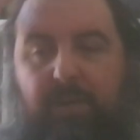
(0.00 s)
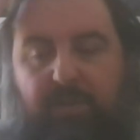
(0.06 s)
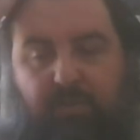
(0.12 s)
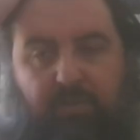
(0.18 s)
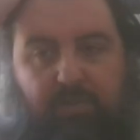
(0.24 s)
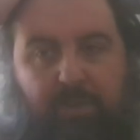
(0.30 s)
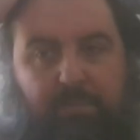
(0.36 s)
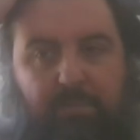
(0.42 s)

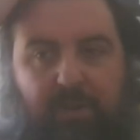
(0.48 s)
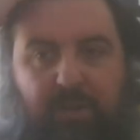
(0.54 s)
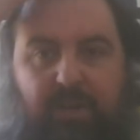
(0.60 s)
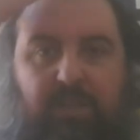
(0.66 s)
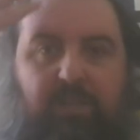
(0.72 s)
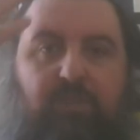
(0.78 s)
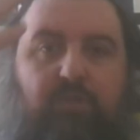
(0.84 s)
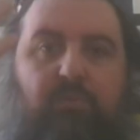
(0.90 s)
of our
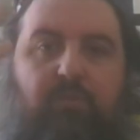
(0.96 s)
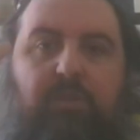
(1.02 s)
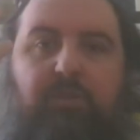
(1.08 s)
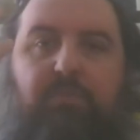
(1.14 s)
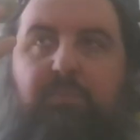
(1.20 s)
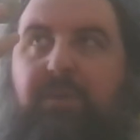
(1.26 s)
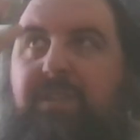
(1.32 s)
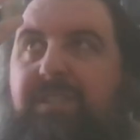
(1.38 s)
minds
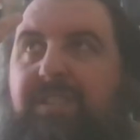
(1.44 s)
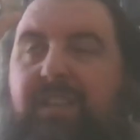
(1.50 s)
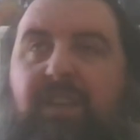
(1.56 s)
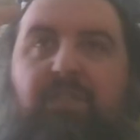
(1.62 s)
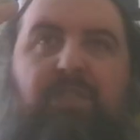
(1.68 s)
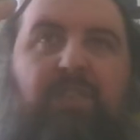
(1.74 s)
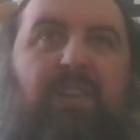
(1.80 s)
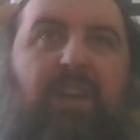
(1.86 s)
which
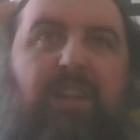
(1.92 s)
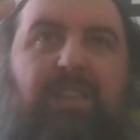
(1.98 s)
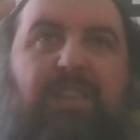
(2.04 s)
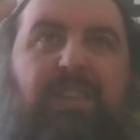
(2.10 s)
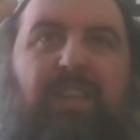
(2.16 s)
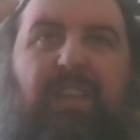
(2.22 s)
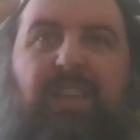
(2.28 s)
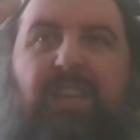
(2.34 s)
perceives the
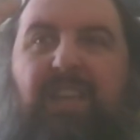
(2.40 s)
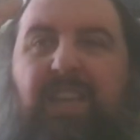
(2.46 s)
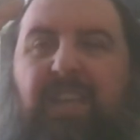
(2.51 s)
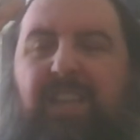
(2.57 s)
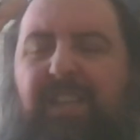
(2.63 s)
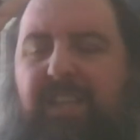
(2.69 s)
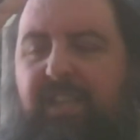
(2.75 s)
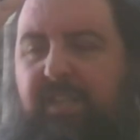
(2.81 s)
idea
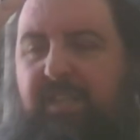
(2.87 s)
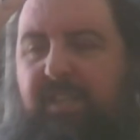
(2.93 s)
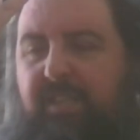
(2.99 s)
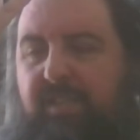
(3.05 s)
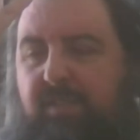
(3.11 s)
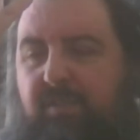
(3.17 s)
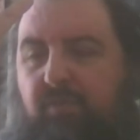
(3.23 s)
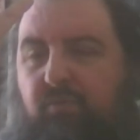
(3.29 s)
in
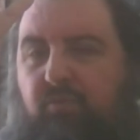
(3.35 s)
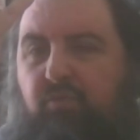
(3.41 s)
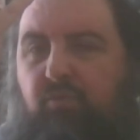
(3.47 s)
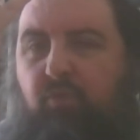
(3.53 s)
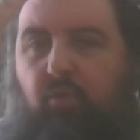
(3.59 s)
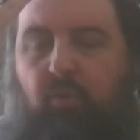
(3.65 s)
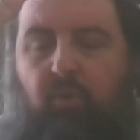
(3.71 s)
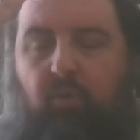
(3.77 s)
its
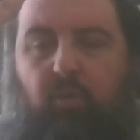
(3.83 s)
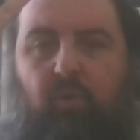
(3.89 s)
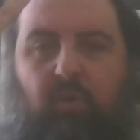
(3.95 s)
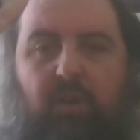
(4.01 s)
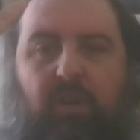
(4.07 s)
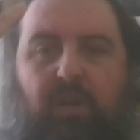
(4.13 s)
raw,